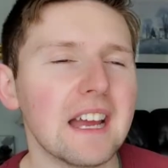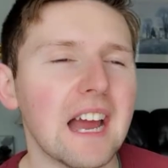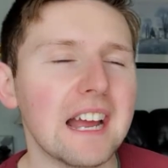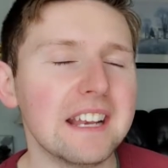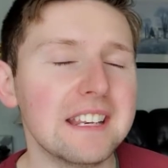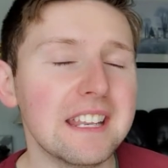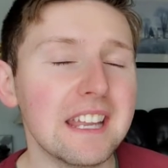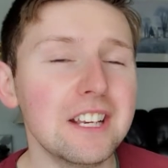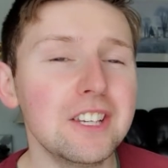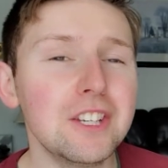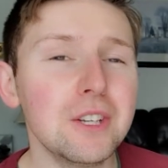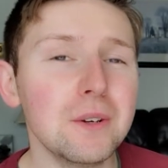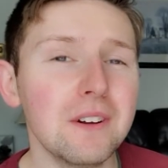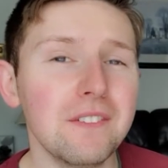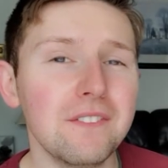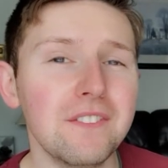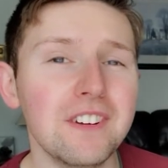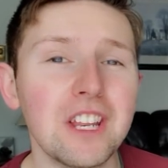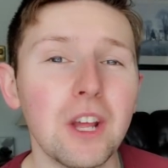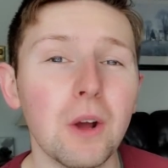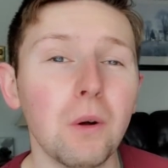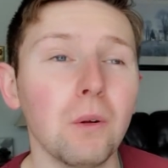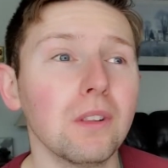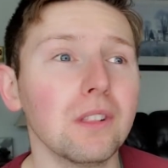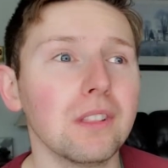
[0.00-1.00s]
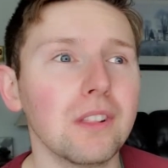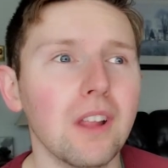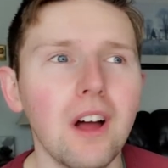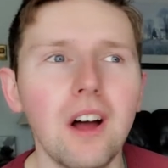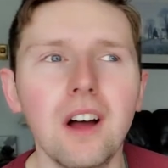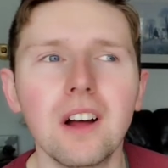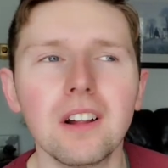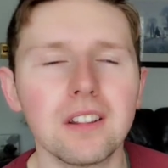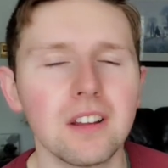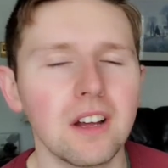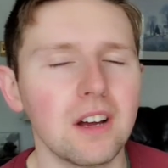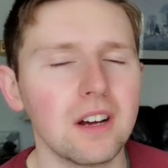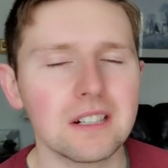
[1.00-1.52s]
I did do a video a
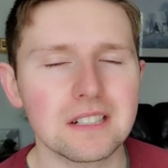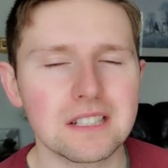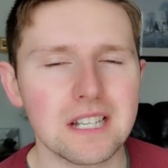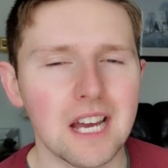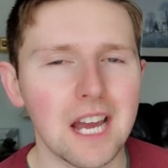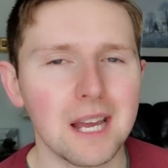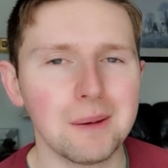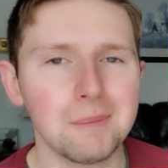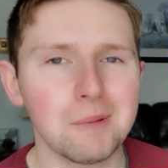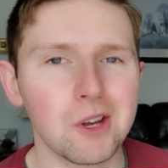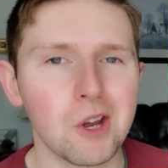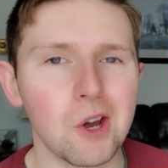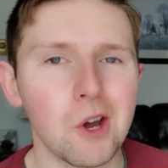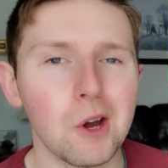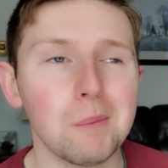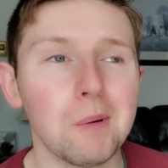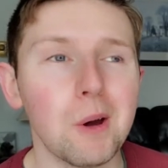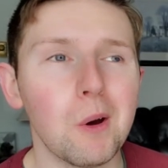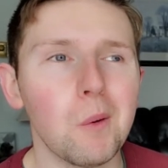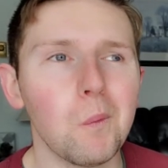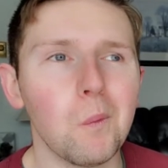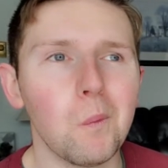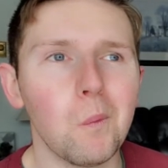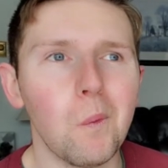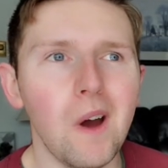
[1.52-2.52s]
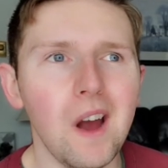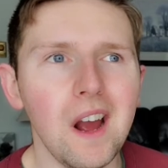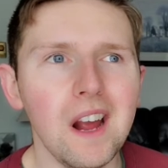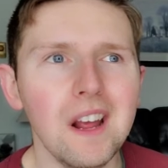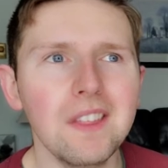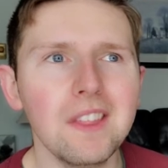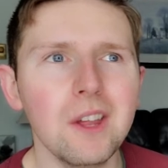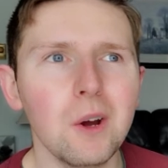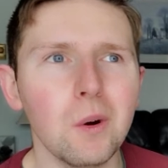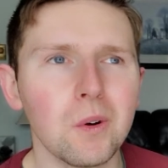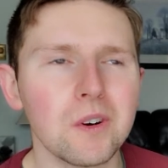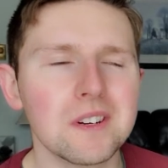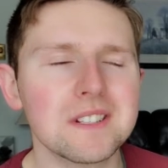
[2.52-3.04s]
long, long time ago about why
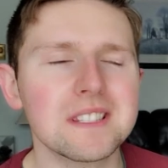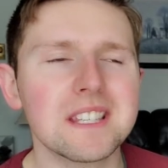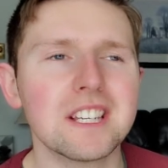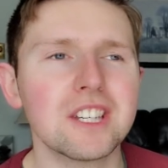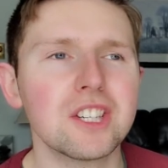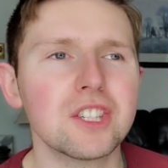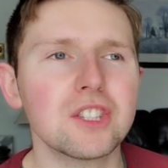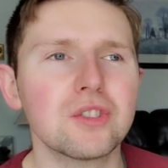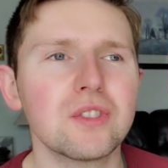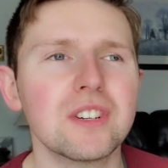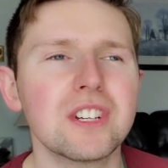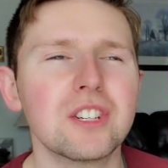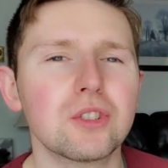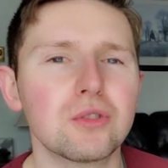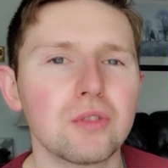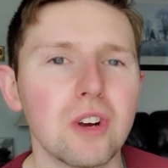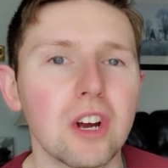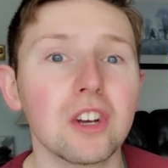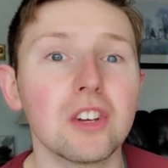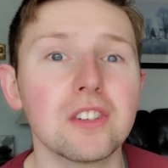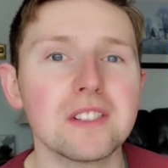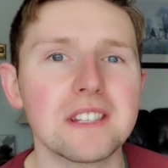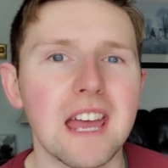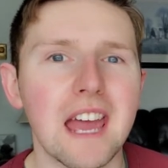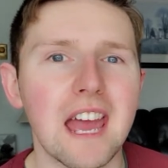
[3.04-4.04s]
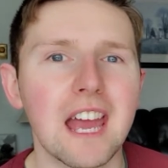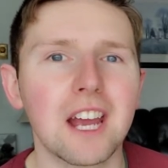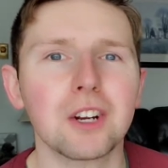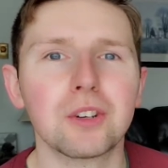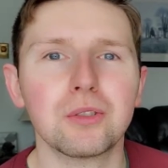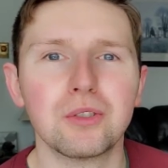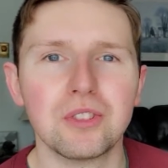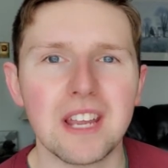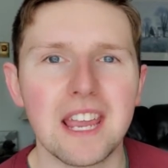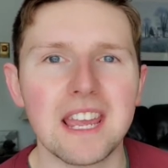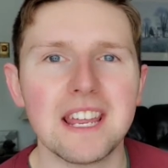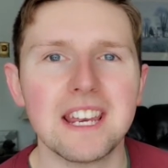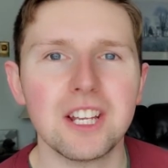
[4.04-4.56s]
the horse industry struggles at
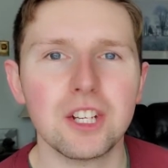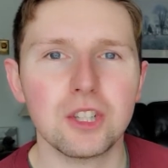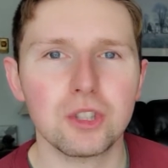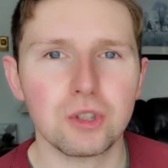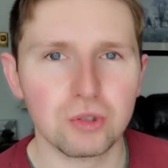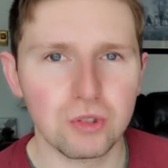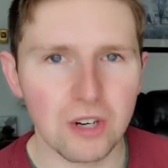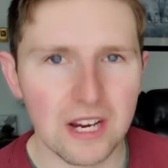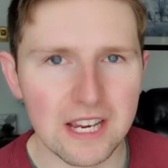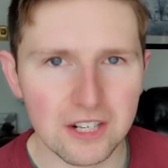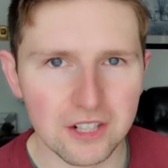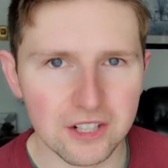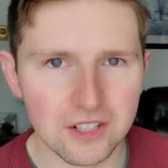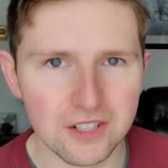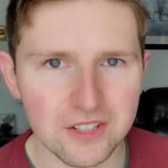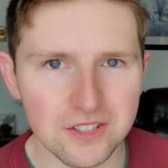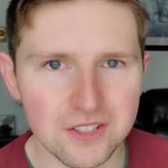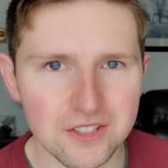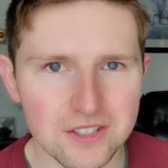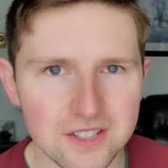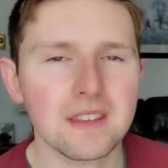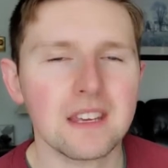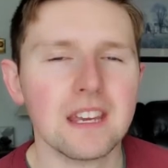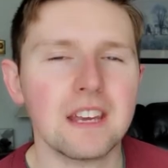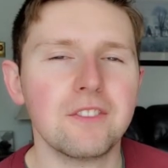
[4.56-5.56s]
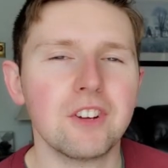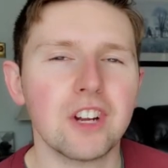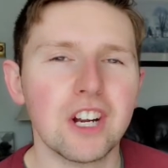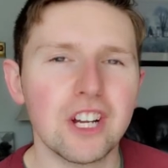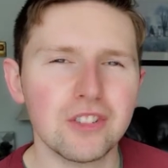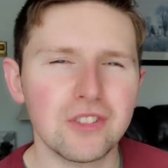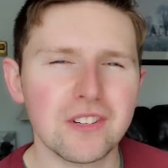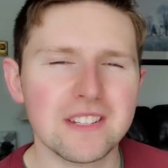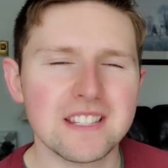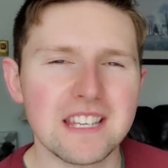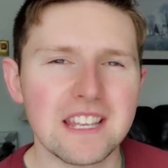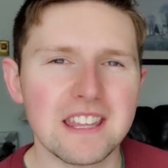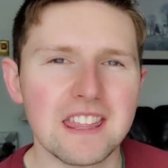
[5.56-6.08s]
creating trainers. If you're
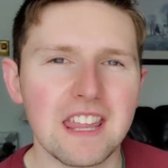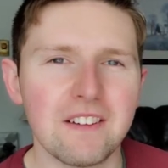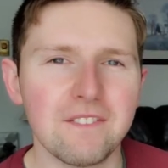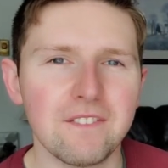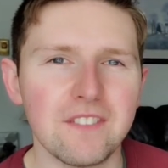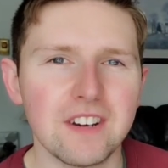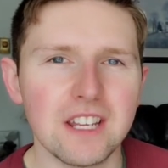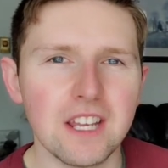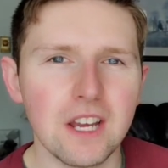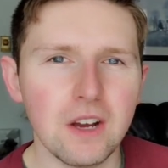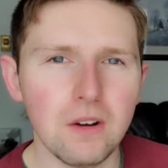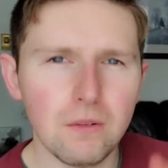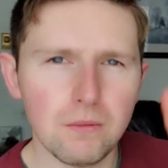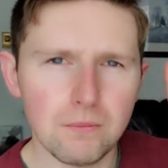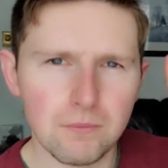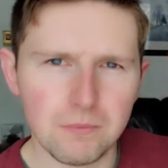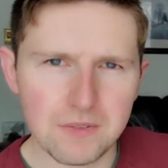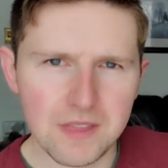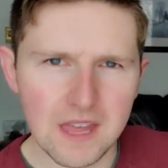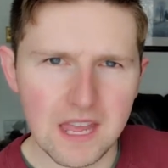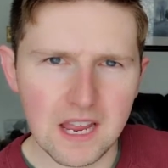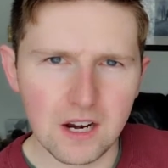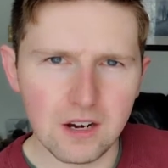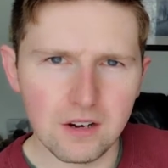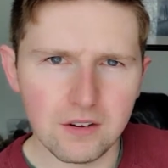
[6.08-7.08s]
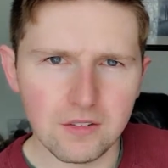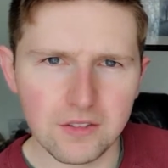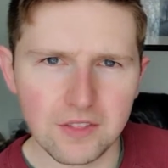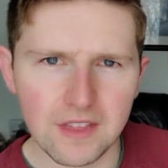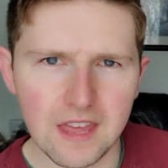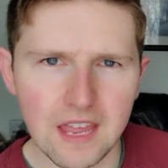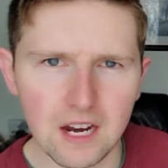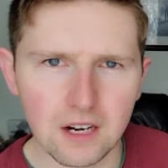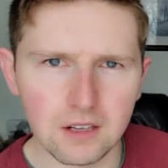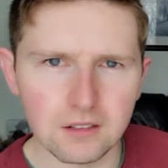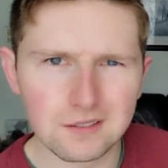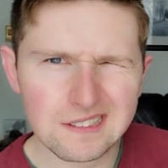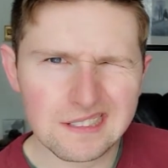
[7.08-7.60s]
interested in that video,
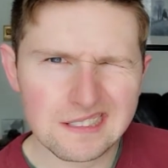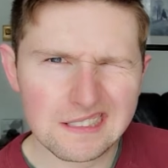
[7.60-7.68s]
there.